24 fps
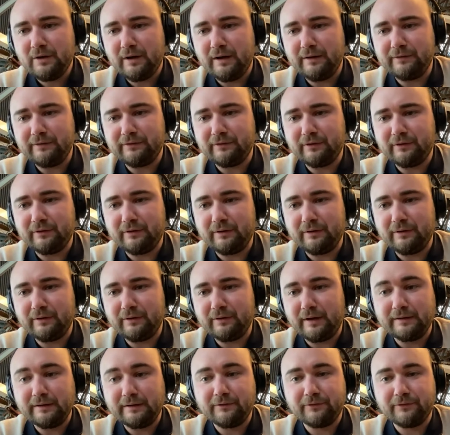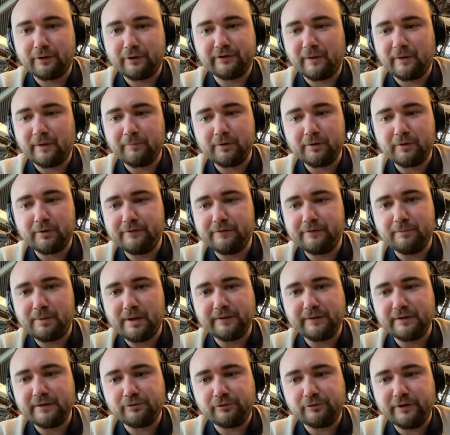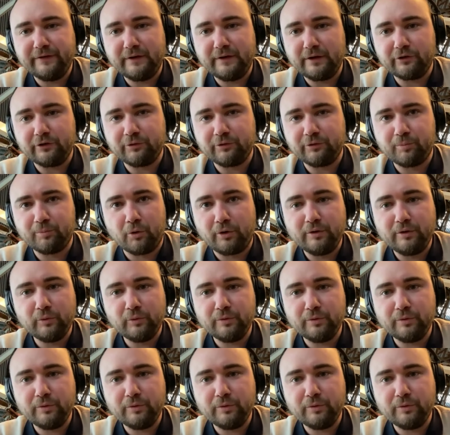as uh, and, and for example, if you planted Riesling on Sporen,